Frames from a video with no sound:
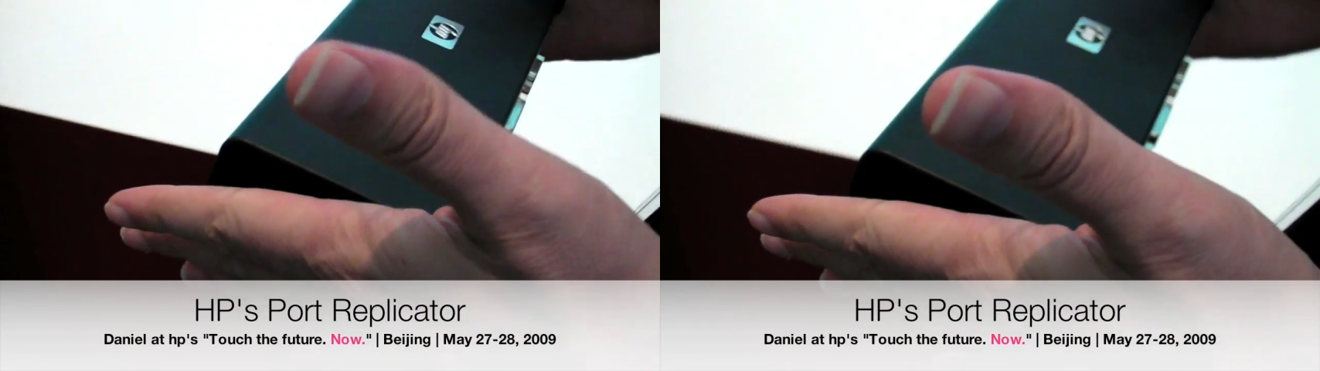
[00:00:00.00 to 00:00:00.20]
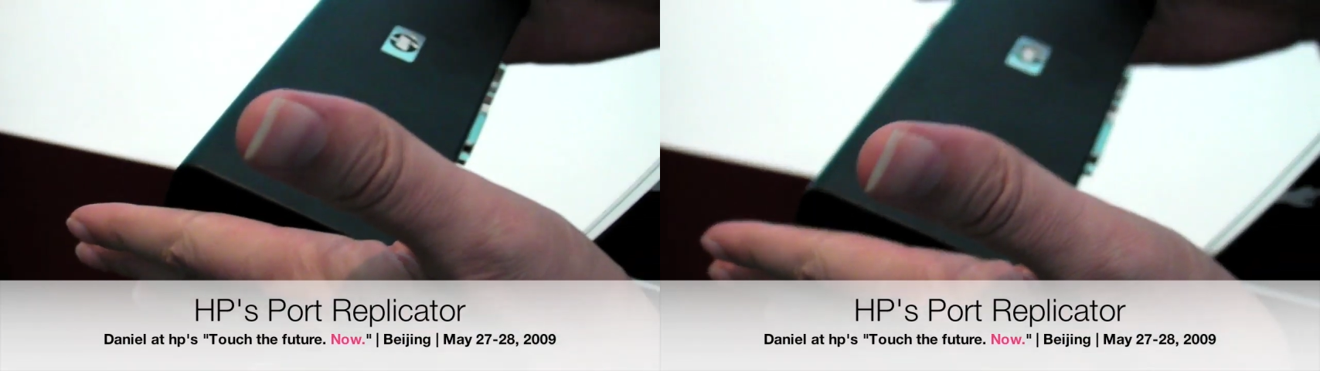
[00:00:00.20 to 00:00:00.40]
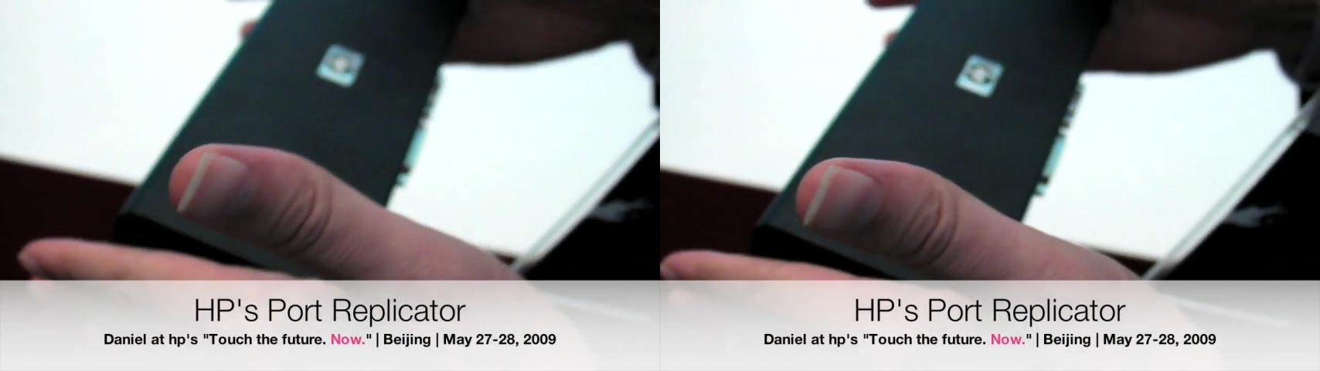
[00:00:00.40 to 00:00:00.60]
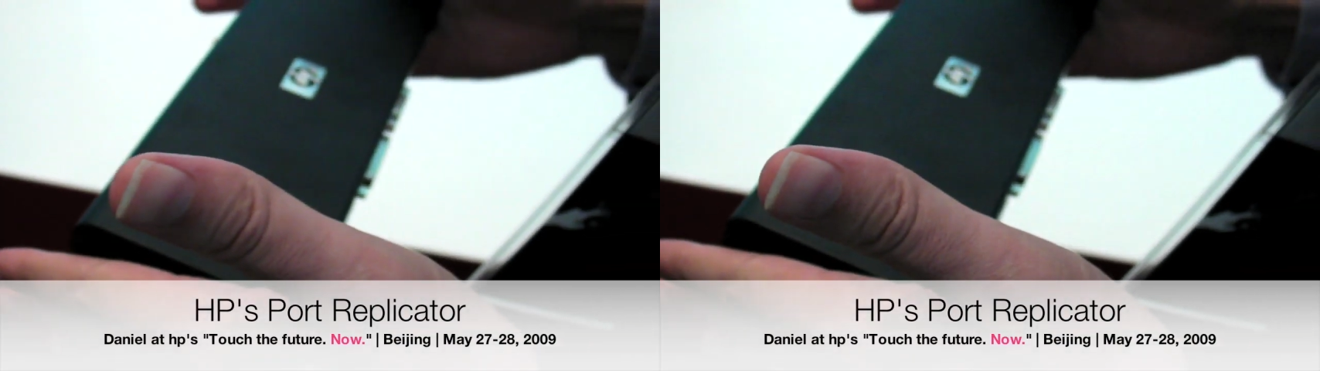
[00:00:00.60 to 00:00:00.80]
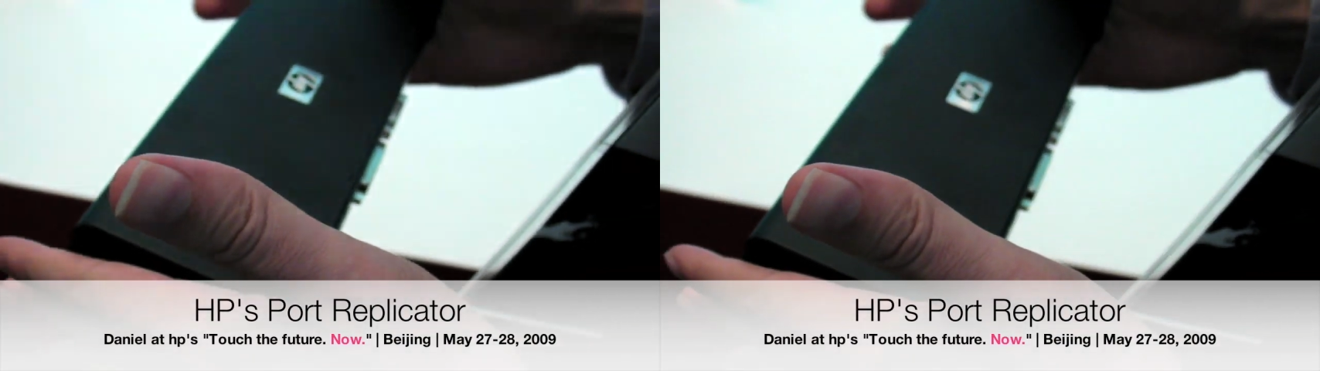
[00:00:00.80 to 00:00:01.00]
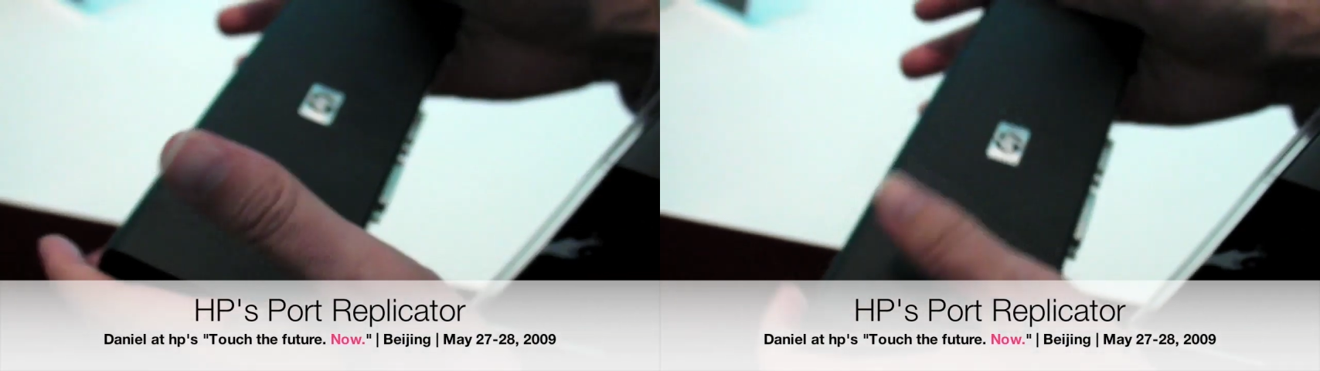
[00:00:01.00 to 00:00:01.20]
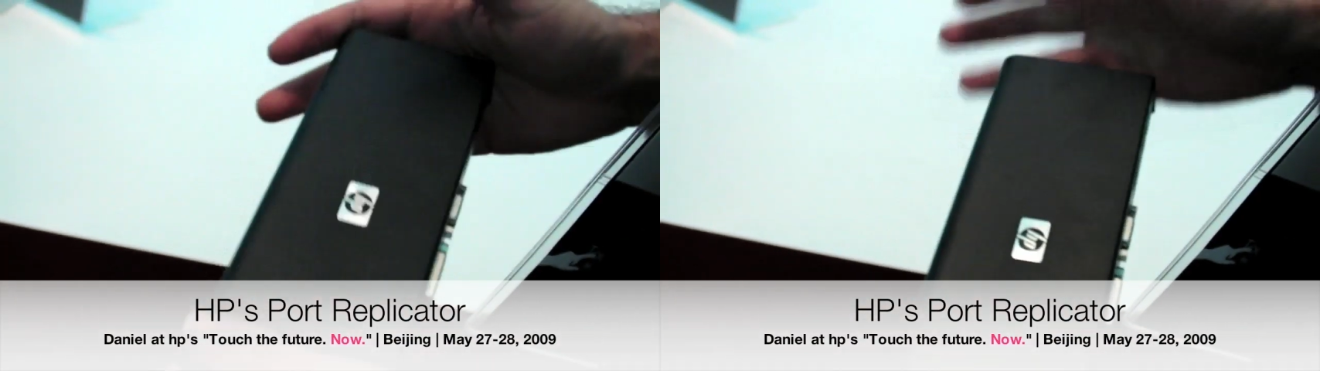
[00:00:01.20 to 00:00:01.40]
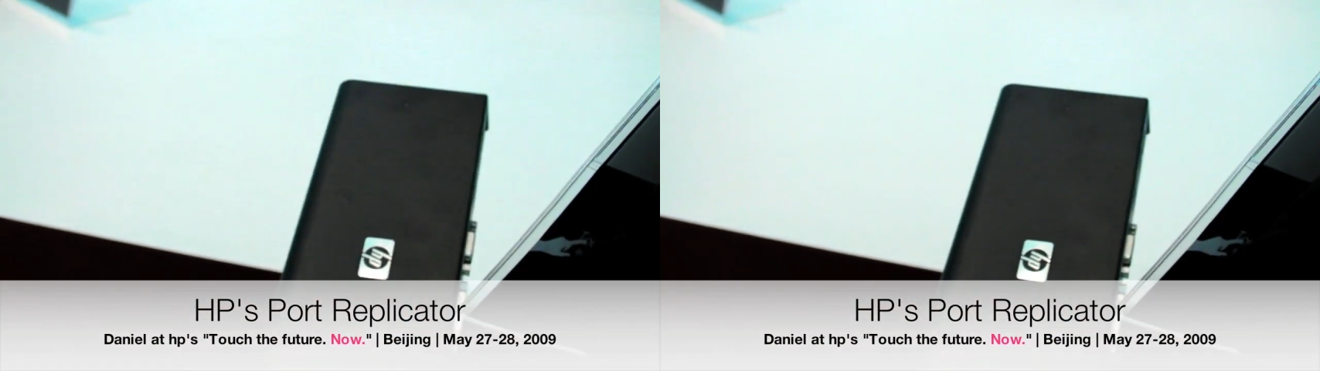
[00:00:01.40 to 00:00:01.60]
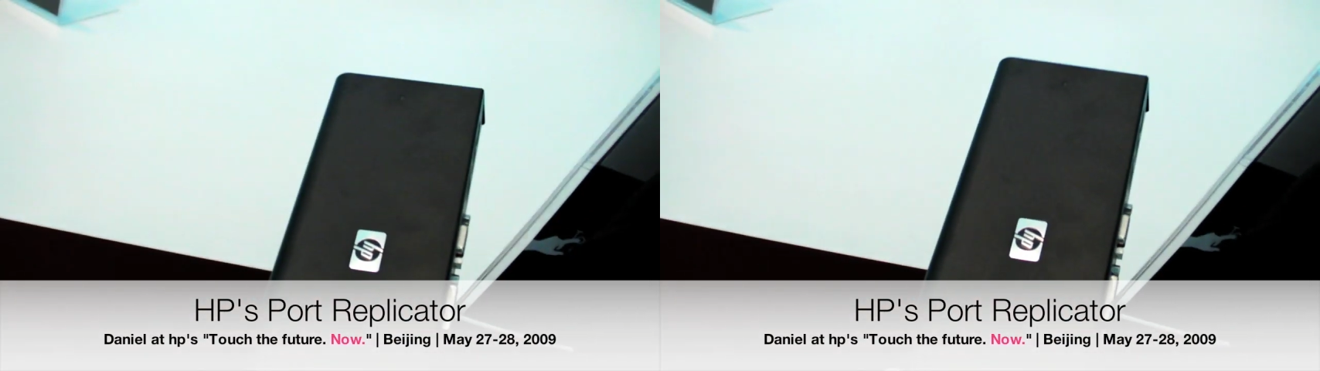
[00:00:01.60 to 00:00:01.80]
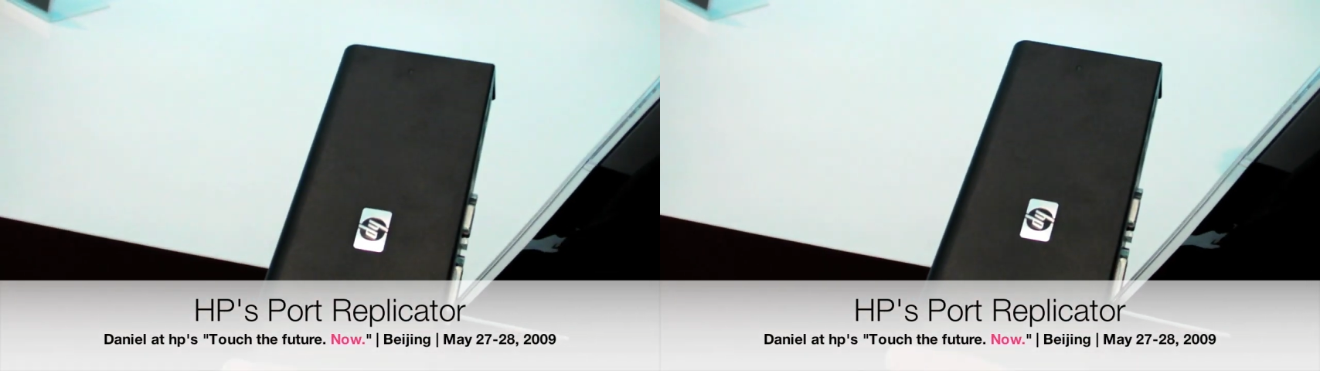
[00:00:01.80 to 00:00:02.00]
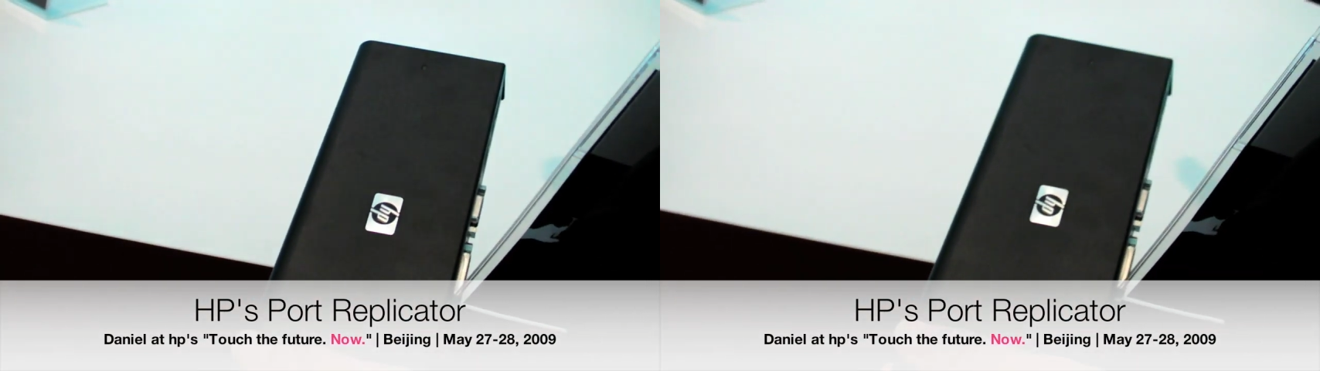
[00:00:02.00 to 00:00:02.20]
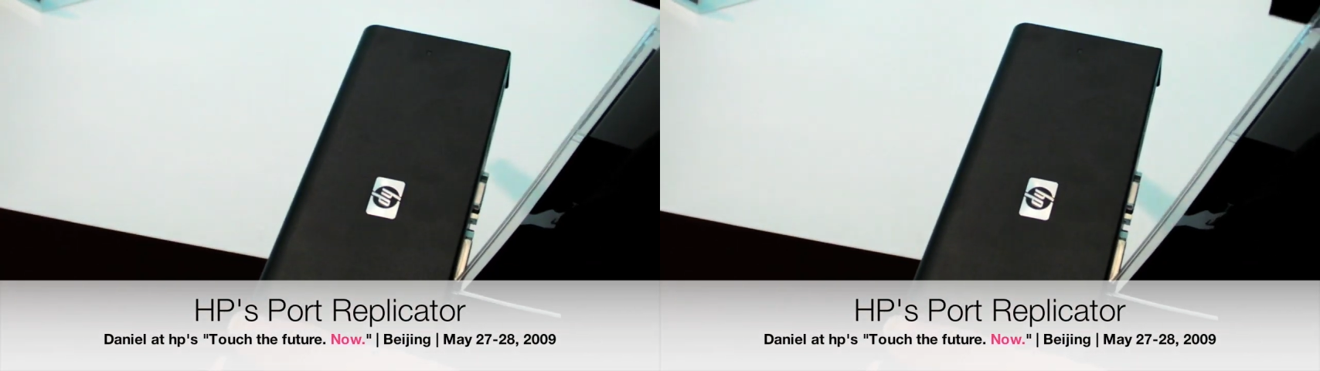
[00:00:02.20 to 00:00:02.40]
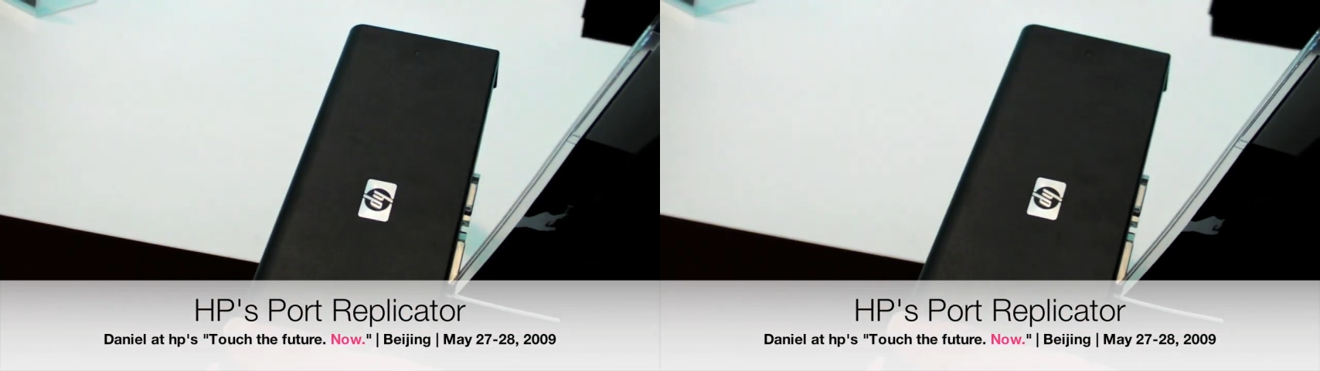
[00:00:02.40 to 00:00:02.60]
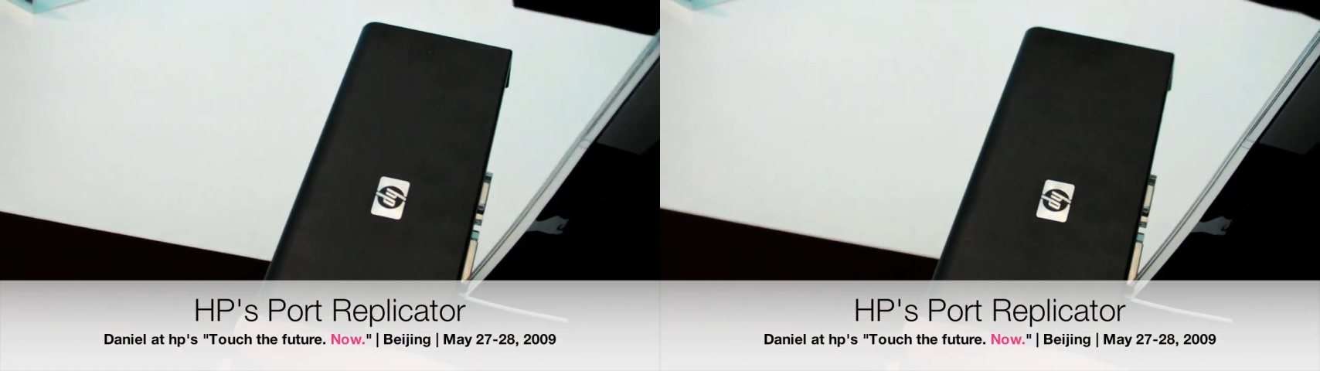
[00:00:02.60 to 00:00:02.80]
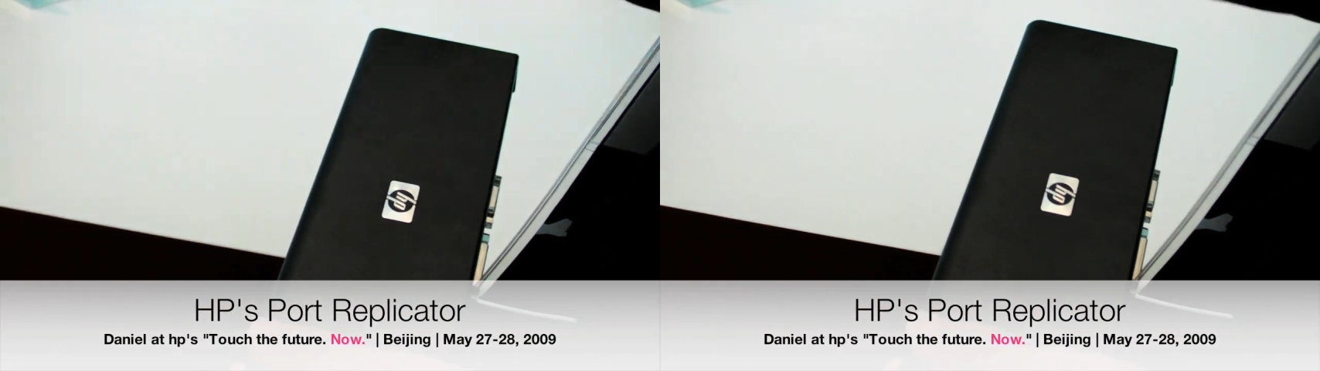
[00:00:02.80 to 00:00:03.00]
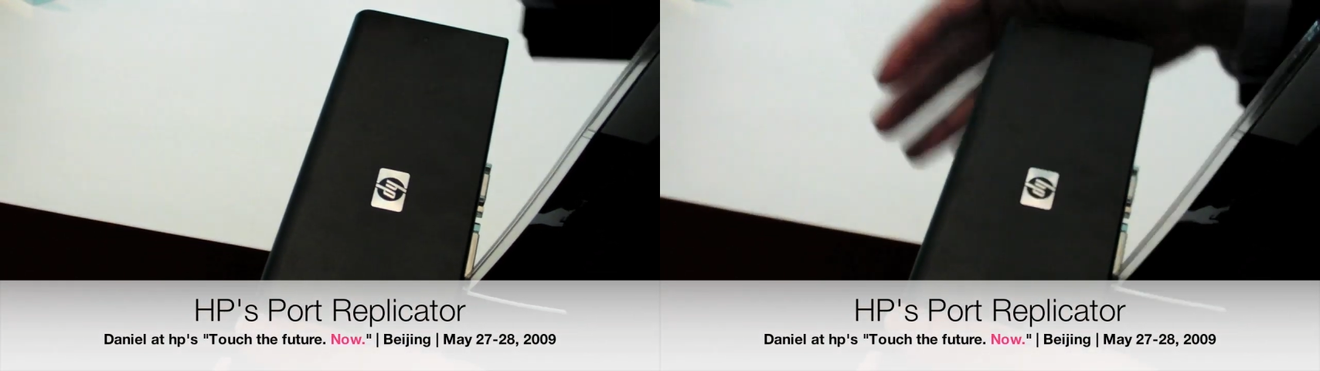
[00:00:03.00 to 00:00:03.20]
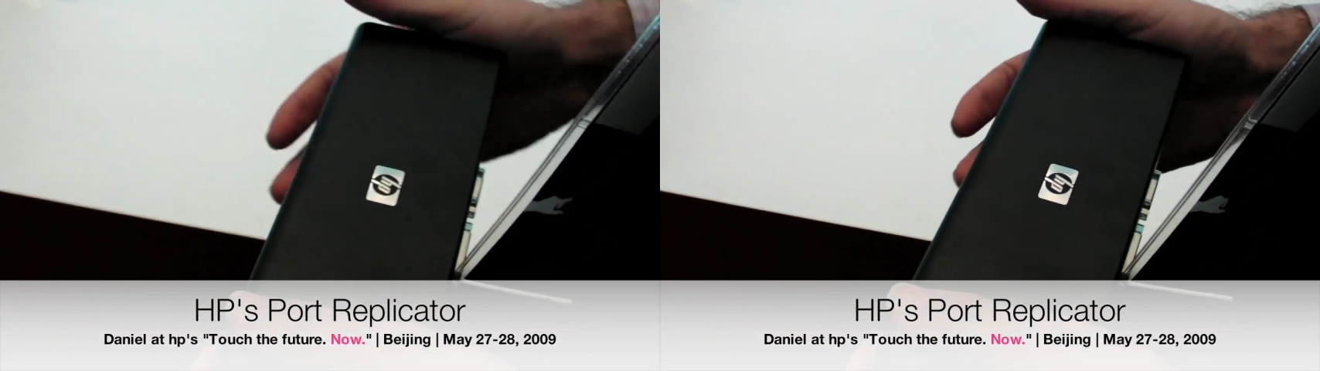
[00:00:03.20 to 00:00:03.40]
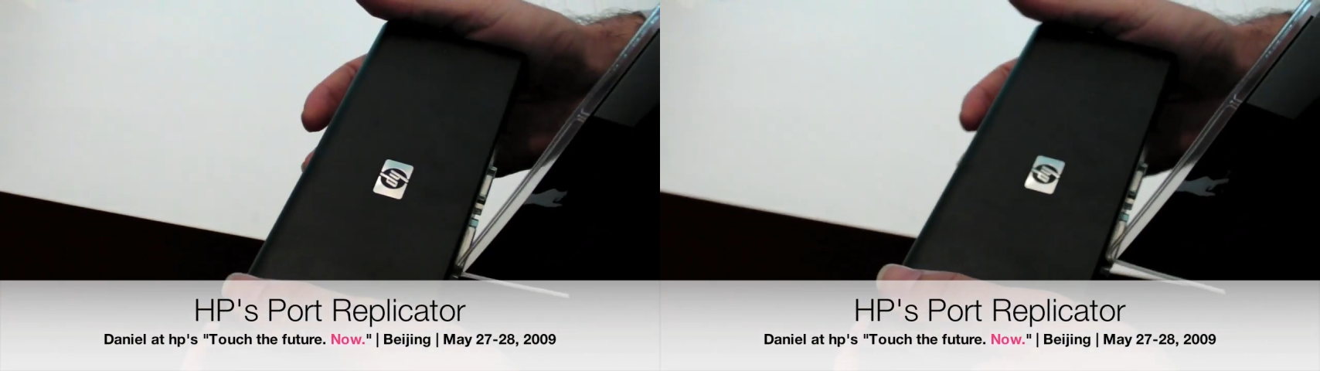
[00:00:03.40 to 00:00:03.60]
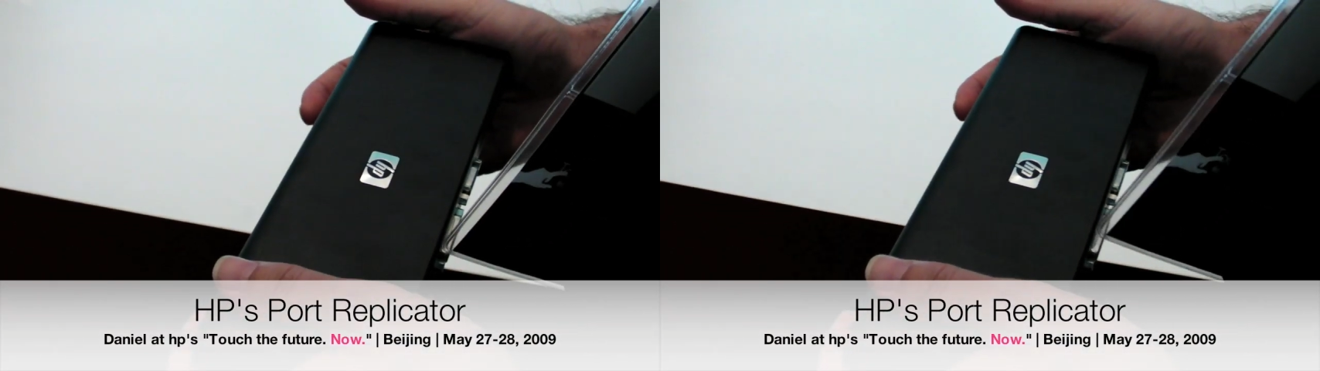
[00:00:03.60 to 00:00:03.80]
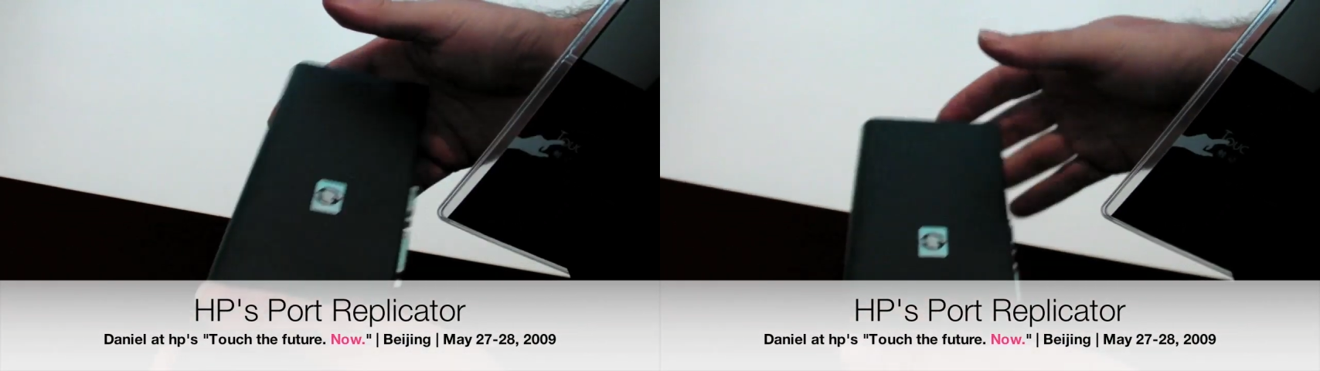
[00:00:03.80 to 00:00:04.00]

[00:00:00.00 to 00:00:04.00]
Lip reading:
[unreadable: no face in view]